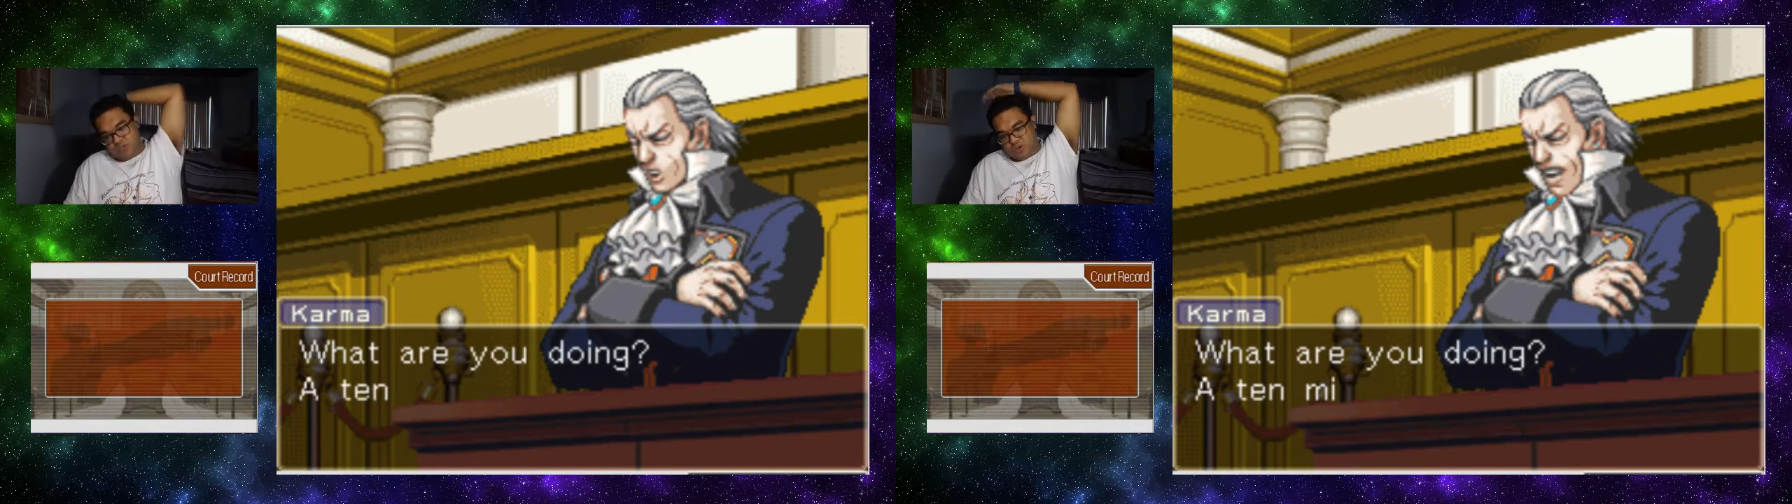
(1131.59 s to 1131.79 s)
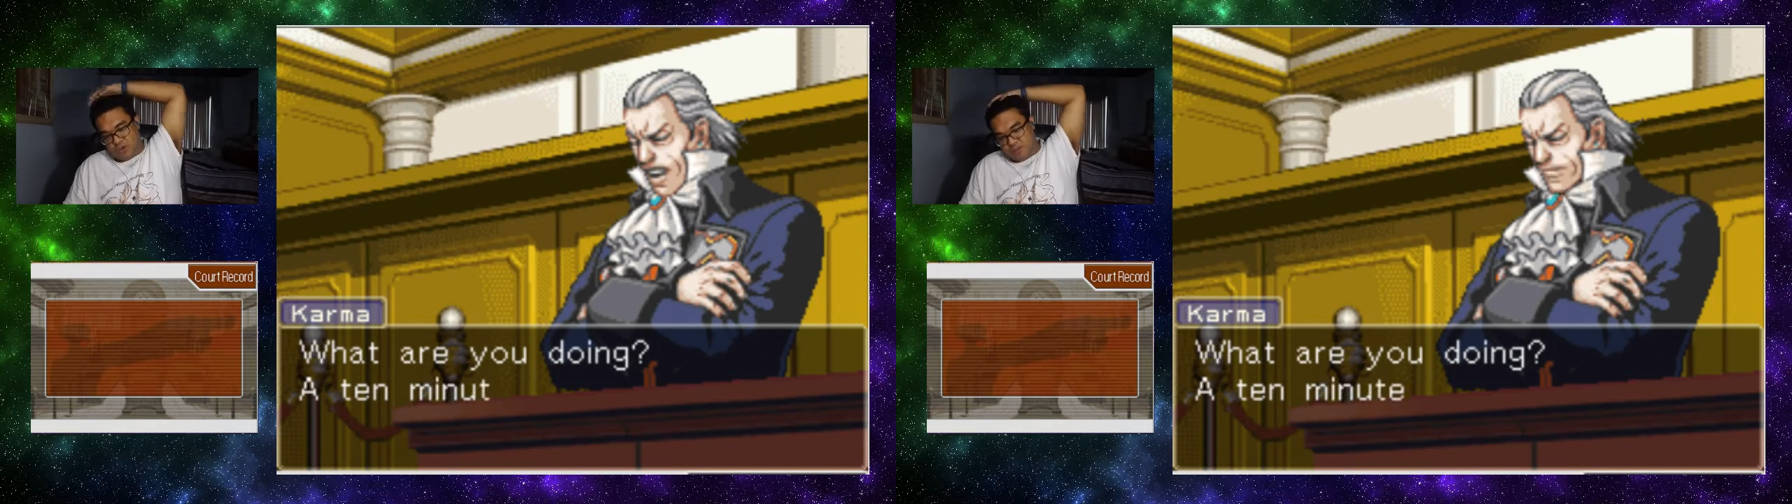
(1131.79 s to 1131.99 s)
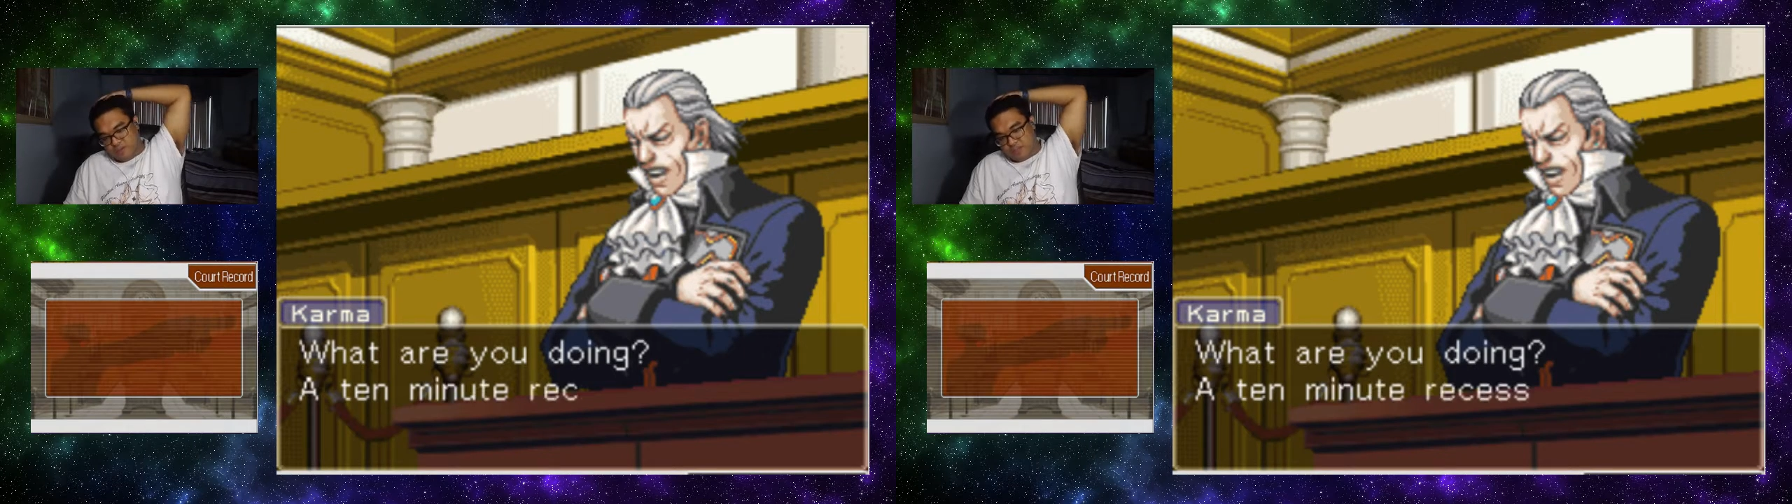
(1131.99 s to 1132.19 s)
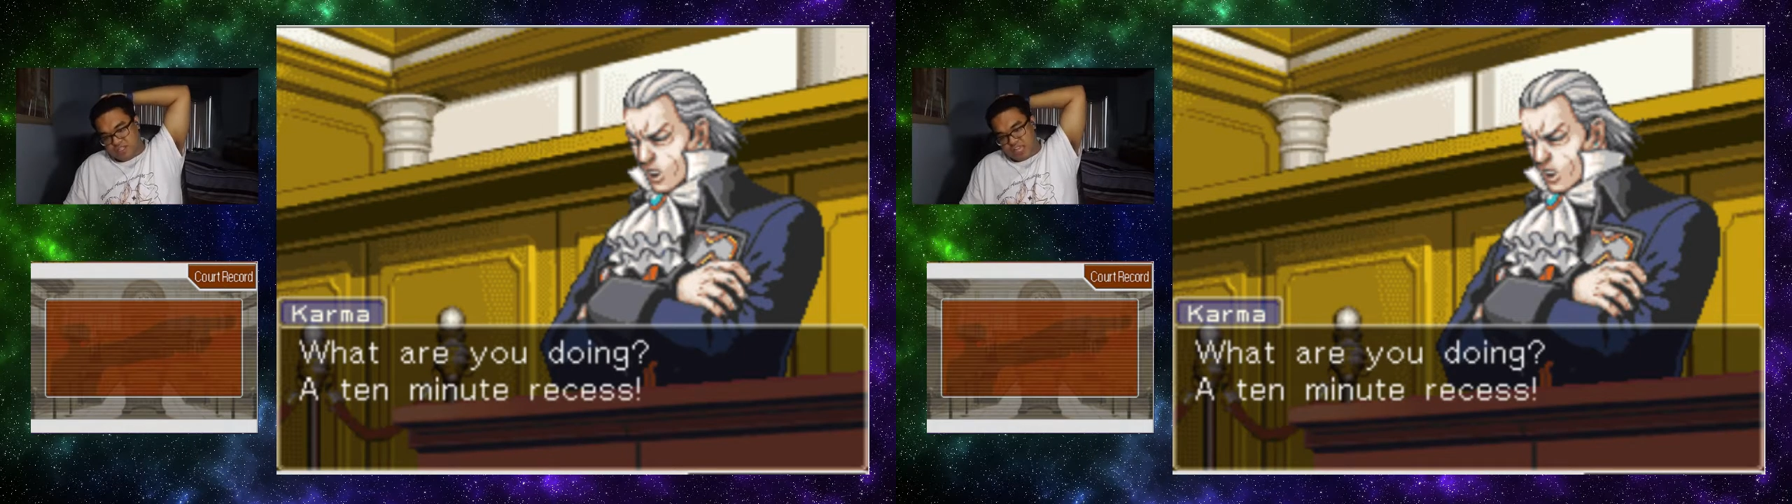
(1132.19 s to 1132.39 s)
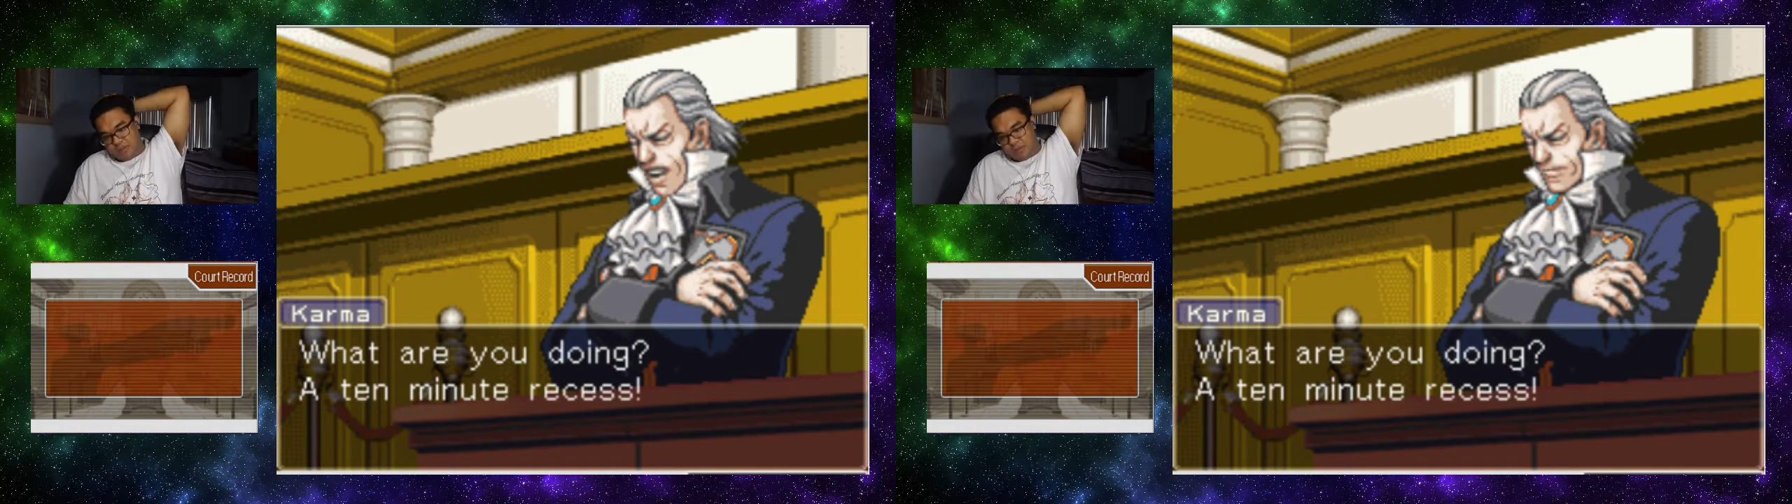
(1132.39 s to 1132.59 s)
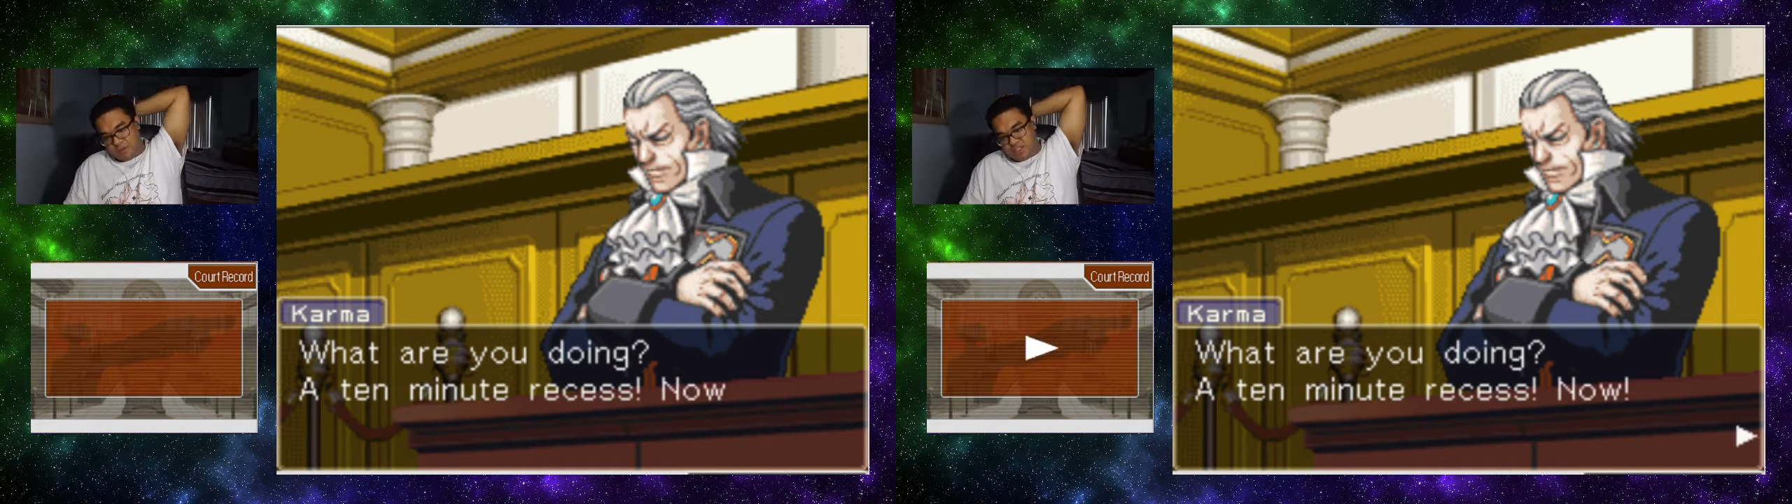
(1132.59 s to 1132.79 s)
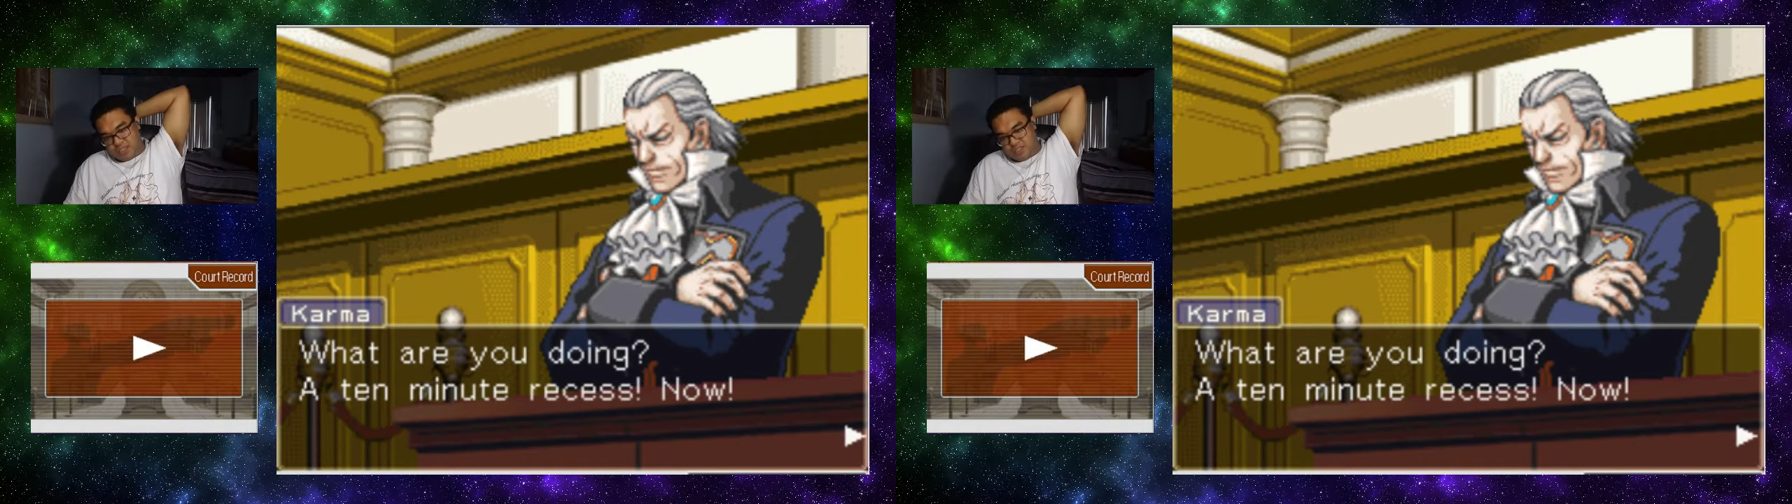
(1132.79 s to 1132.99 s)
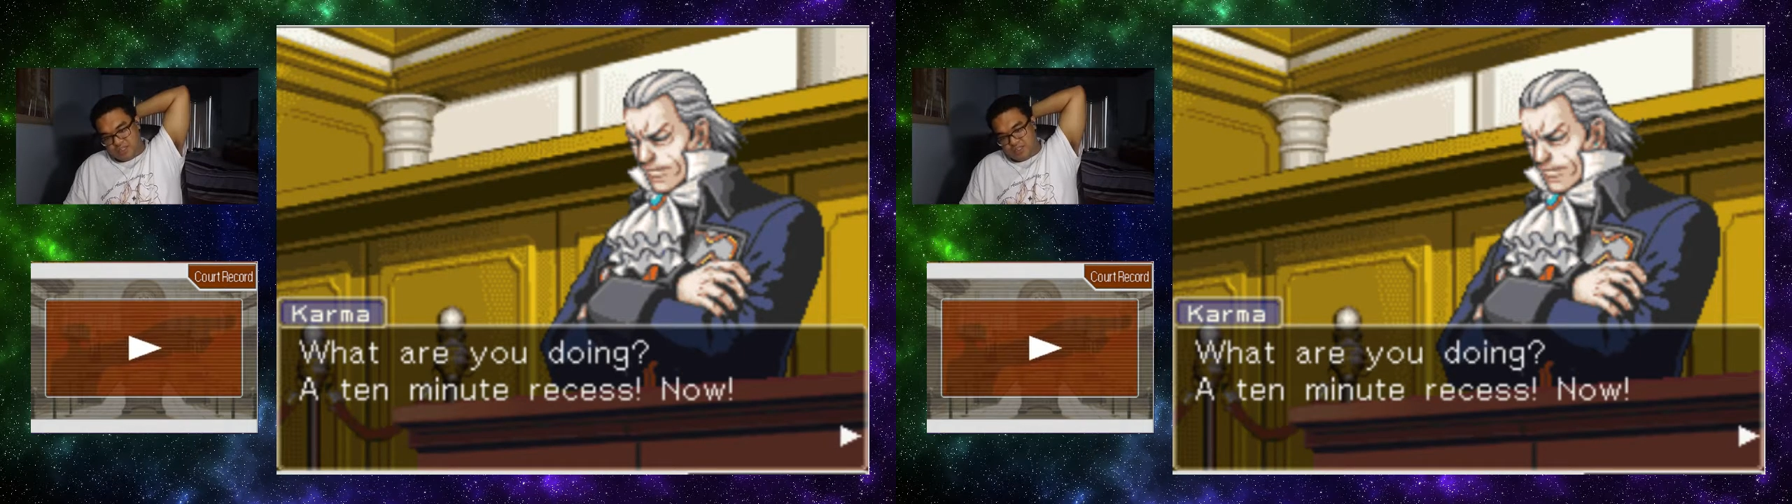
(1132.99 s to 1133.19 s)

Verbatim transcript: doing? A ten-minute recess,